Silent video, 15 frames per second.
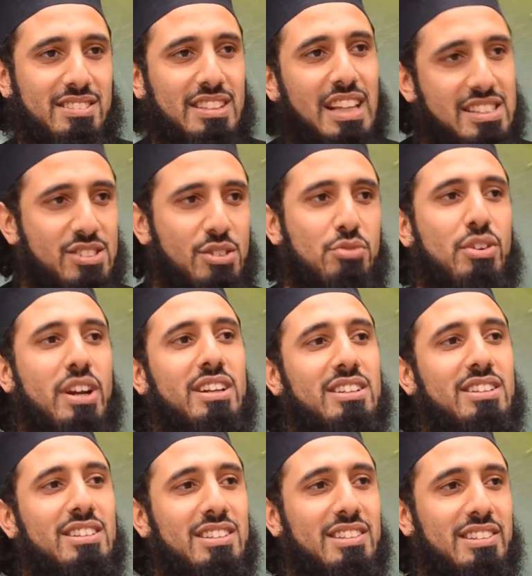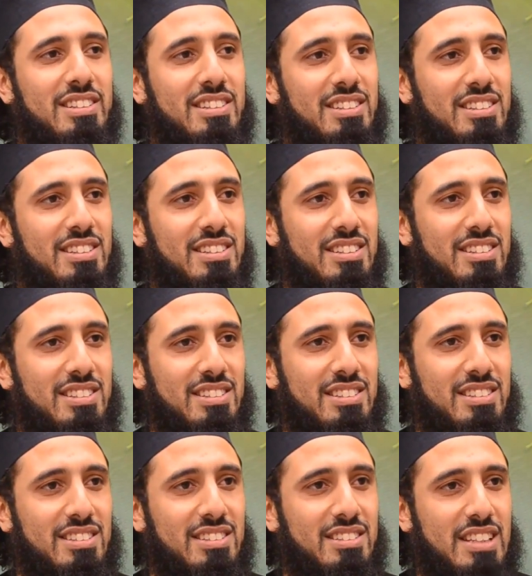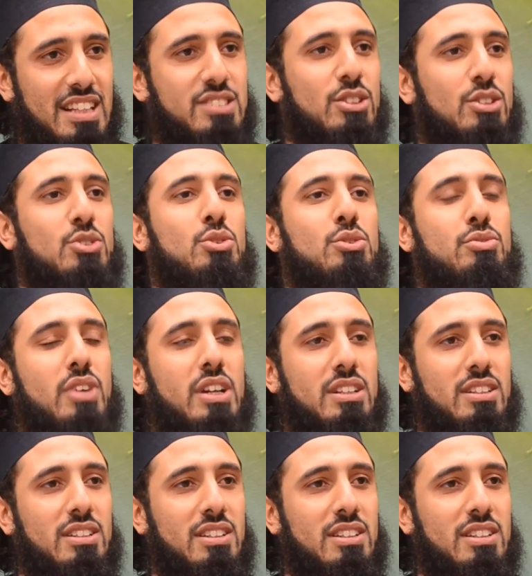That's a friend. That's a true friend.